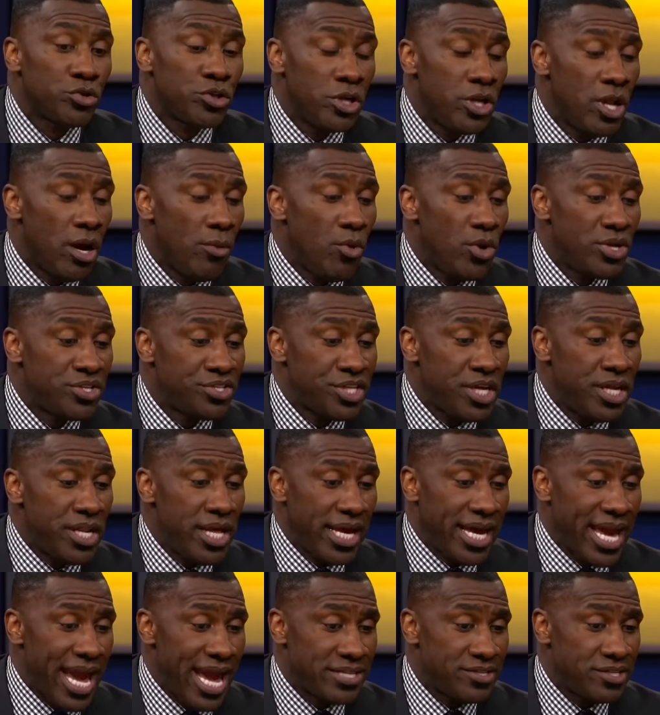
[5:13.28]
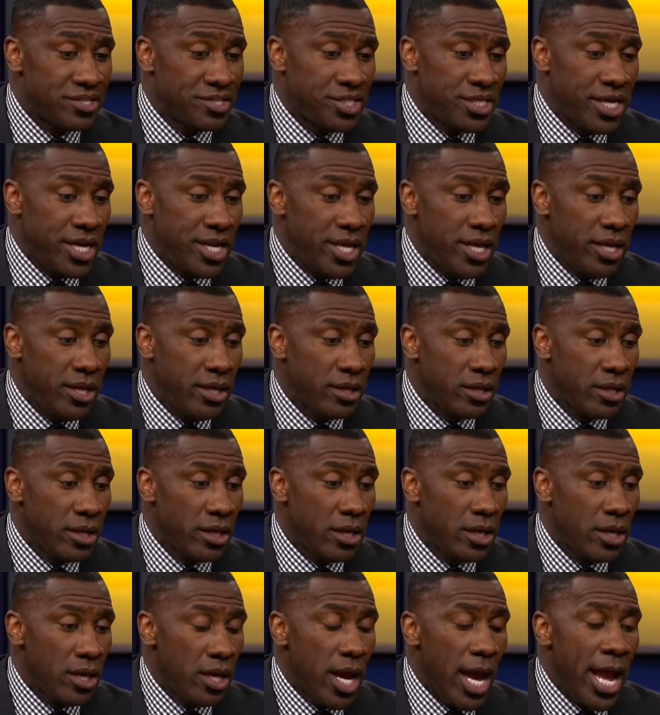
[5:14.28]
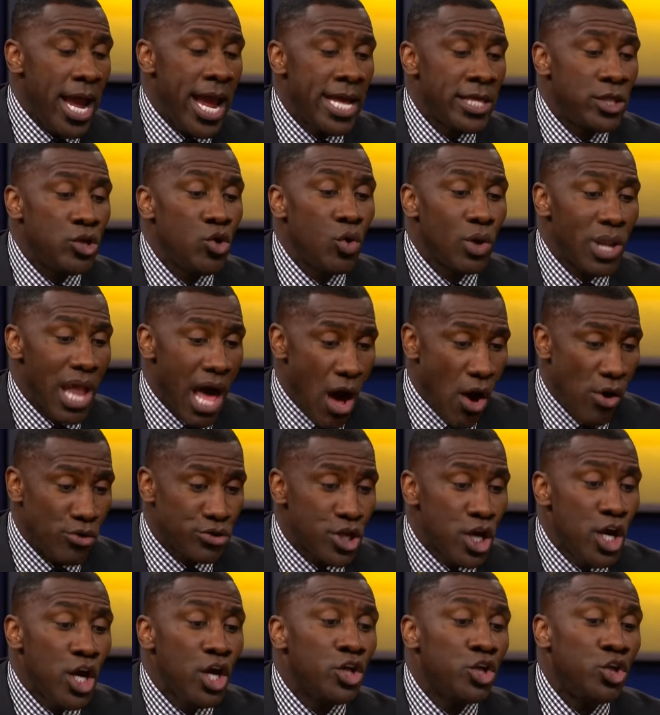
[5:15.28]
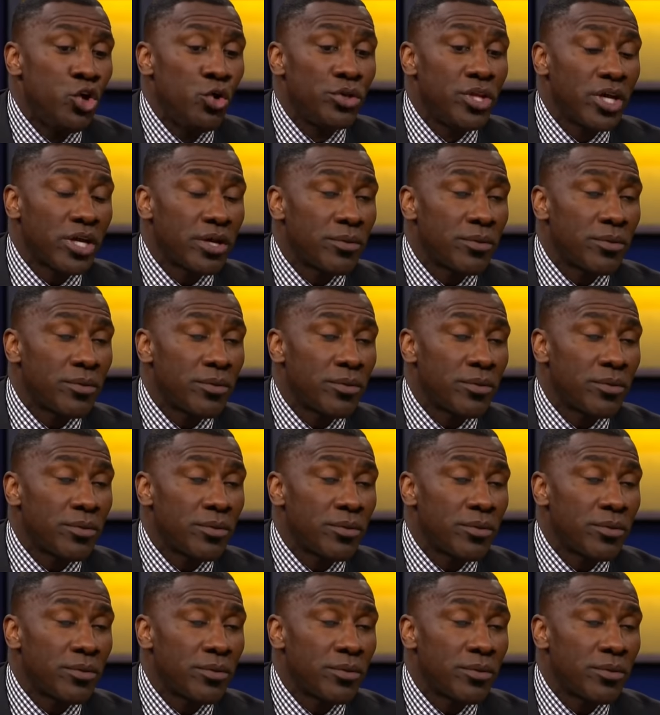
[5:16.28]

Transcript: the number one seed in Kansas City. The common denominator is they you won the,